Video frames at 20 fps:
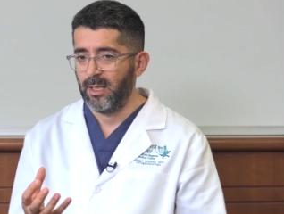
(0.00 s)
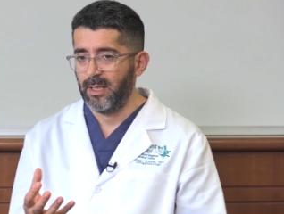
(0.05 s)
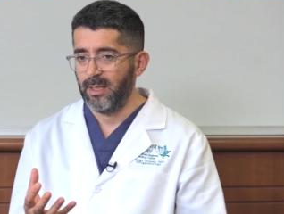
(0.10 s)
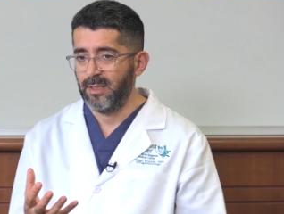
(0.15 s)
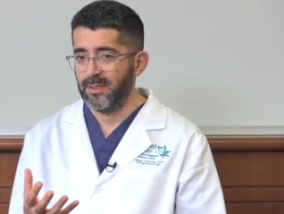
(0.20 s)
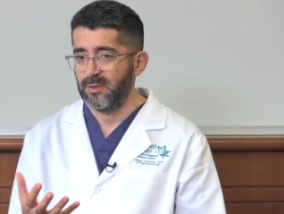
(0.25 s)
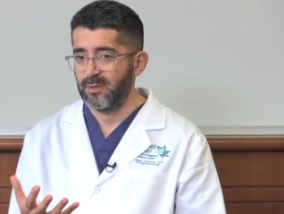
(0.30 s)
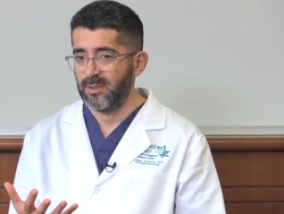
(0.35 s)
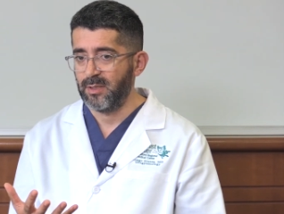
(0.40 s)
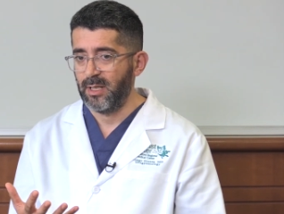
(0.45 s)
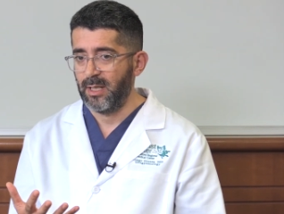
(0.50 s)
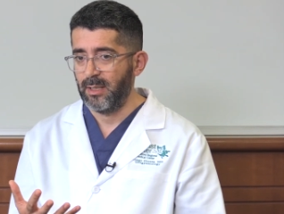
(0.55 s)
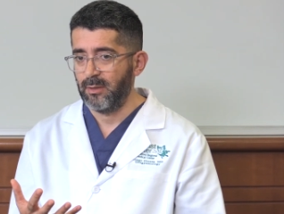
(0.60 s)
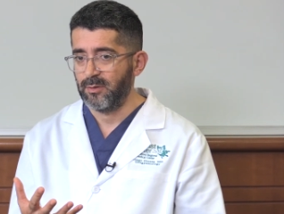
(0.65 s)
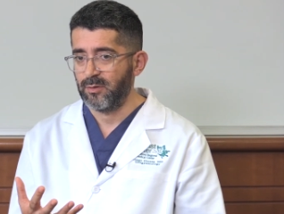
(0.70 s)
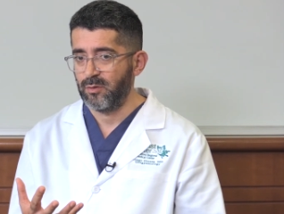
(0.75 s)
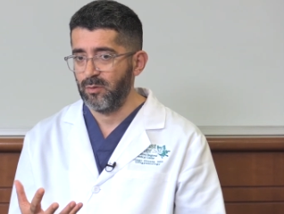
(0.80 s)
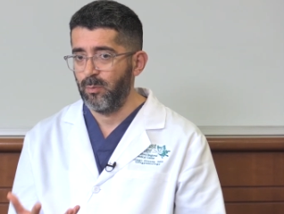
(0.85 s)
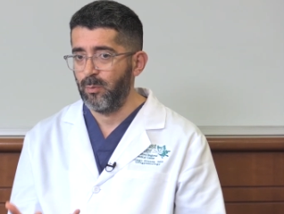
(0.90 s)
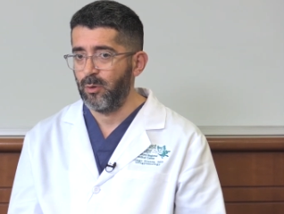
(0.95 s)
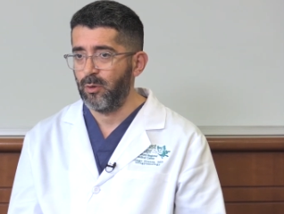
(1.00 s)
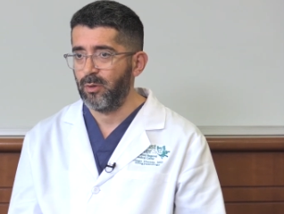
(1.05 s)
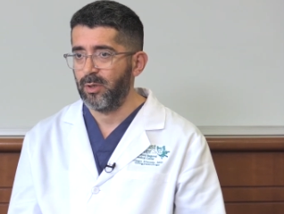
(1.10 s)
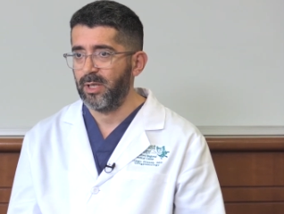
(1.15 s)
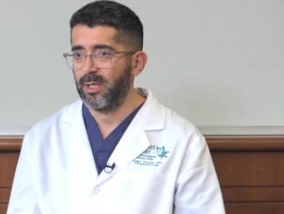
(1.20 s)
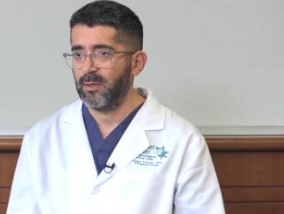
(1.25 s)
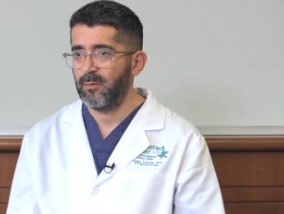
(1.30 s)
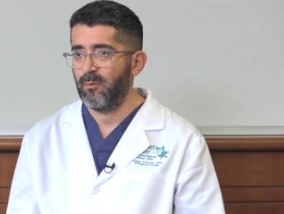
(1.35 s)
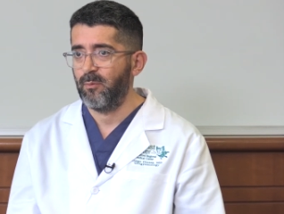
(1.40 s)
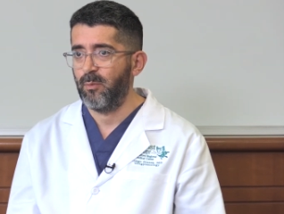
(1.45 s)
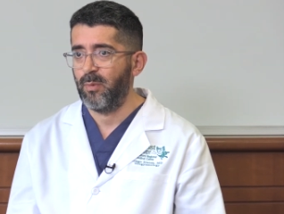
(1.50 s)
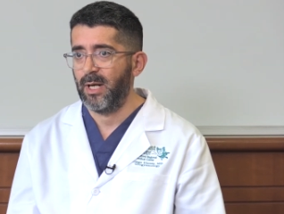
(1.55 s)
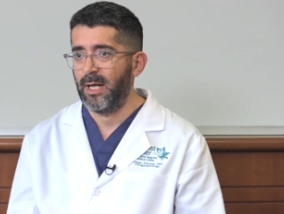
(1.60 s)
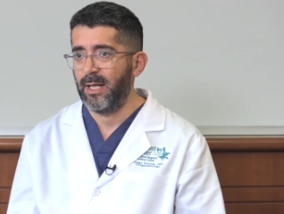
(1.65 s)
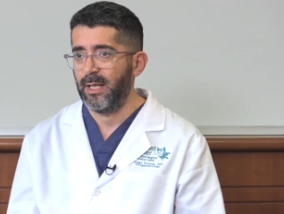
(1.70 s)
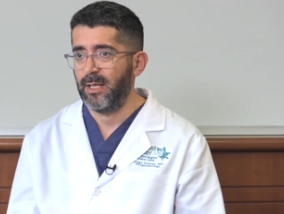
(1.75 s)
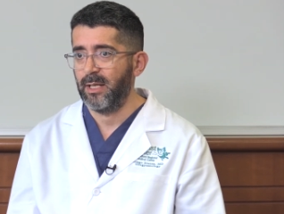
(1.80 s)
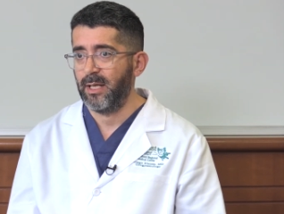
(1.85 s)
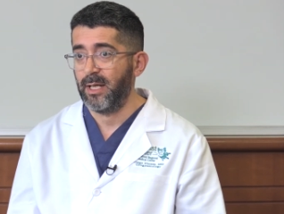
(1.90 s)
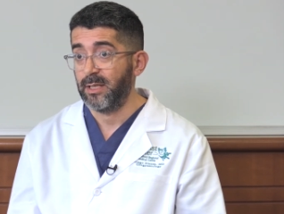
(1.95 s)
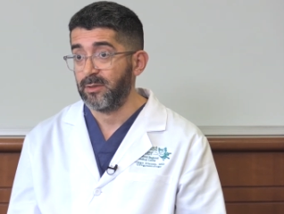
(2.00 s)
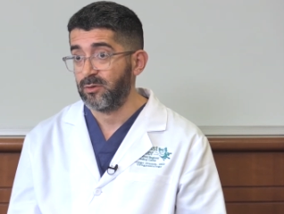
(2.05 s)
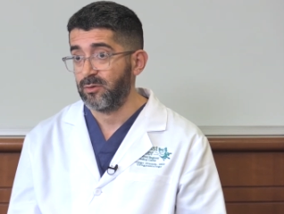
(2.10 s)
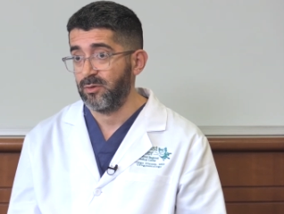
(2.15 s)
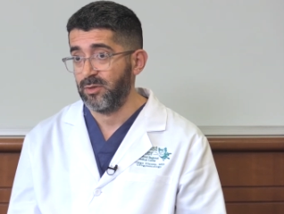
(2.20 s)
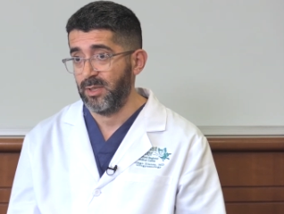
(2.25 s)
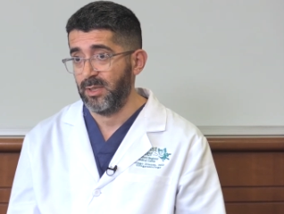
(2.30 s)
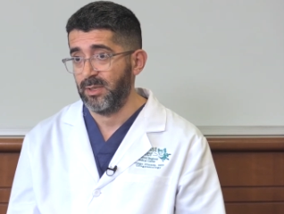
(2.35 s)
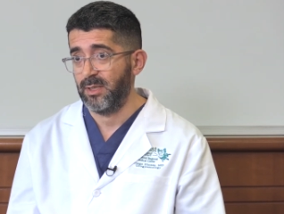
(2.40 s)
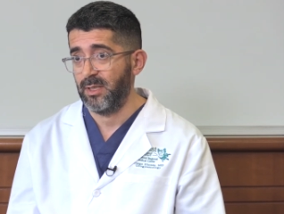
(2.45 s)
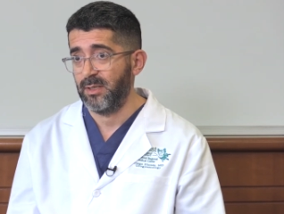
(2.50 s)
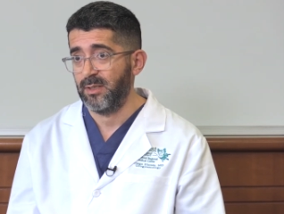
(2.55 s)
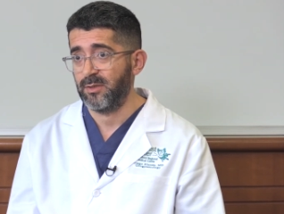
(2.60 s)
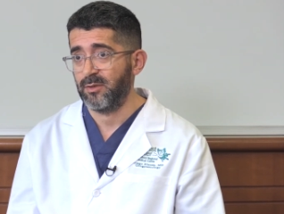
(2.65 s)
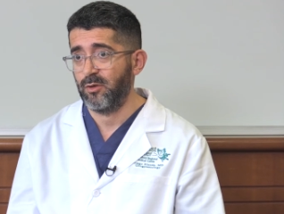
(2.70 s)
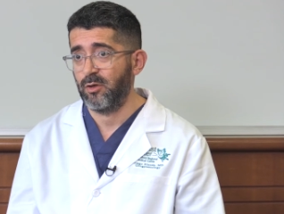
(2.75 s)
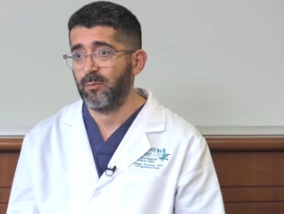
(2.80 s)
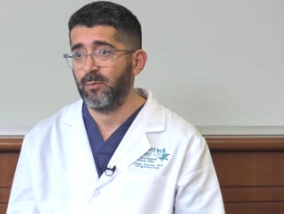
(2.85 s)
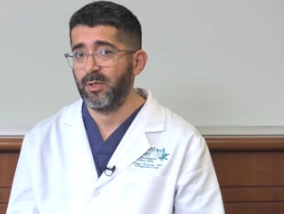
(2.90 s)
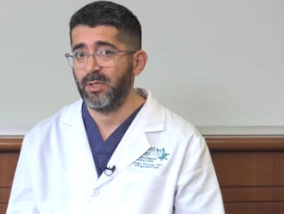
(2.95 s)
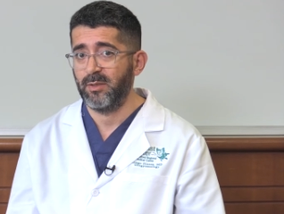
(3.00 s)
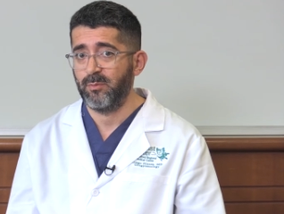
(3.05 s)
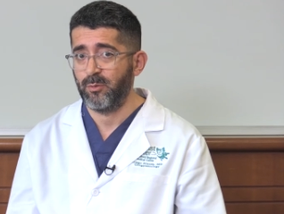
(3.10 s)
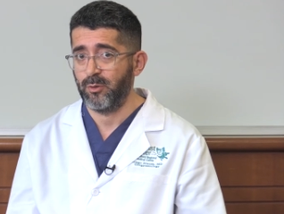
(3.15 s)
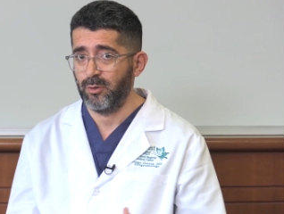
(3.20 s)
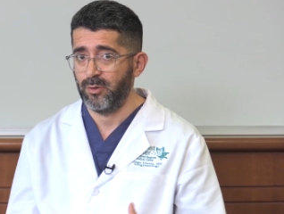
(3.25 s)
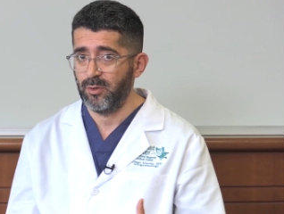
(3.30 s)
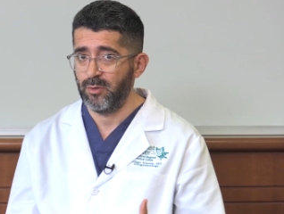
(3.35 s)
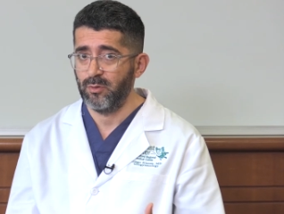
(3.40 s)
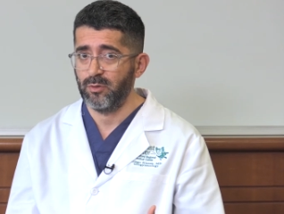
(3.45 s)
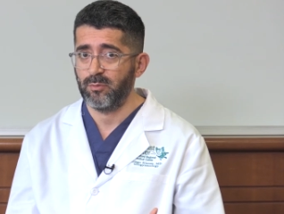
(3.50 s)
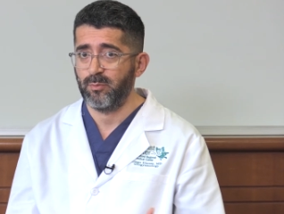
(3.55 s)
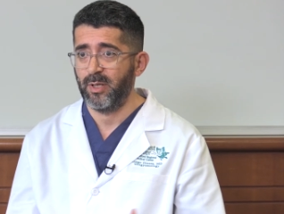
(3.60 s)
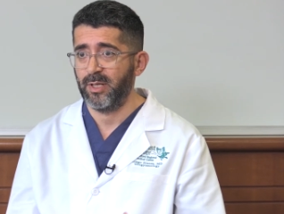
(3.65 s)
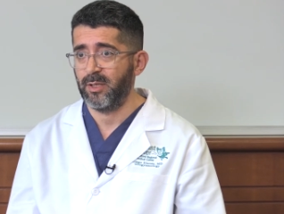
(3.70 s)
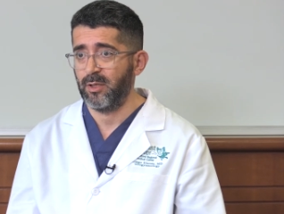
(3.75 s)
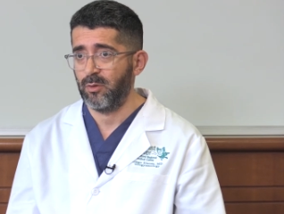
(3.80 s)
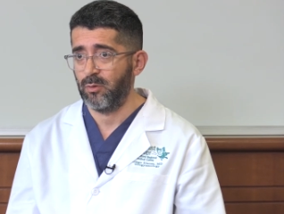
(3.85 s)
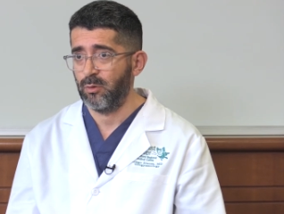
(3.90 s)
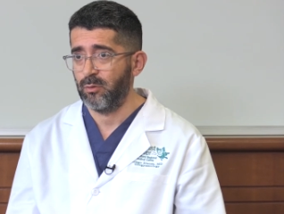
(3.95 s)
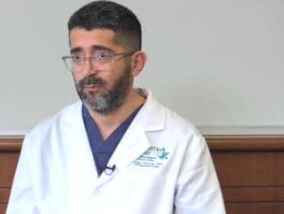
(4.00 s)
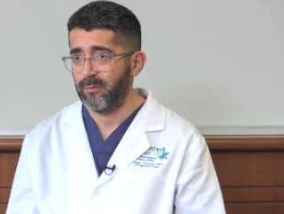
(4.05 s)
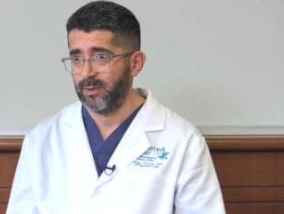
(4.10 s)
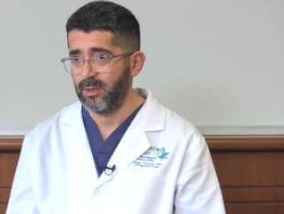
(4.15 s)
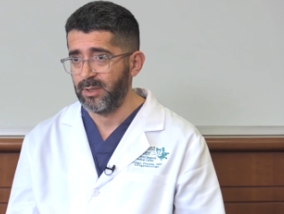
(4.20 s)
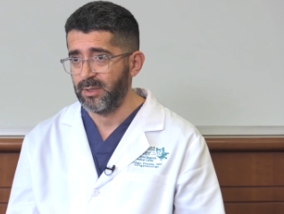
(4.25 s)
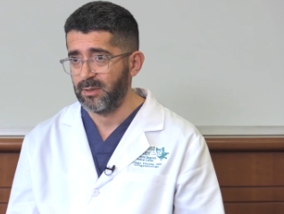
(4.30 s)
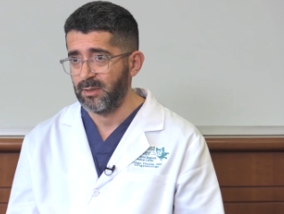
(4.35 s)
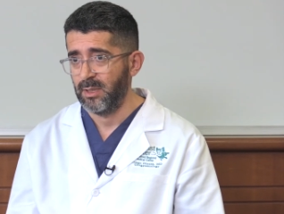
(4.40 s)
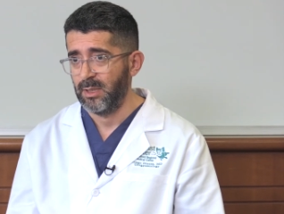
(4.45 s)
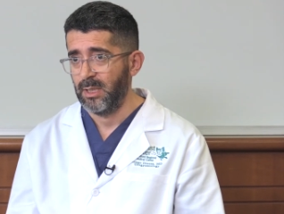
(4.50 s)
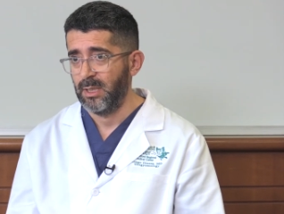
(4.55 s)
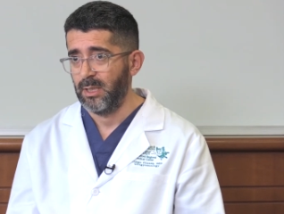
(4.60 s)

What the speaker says: is supported by estrogen that is normally produced by the ovaries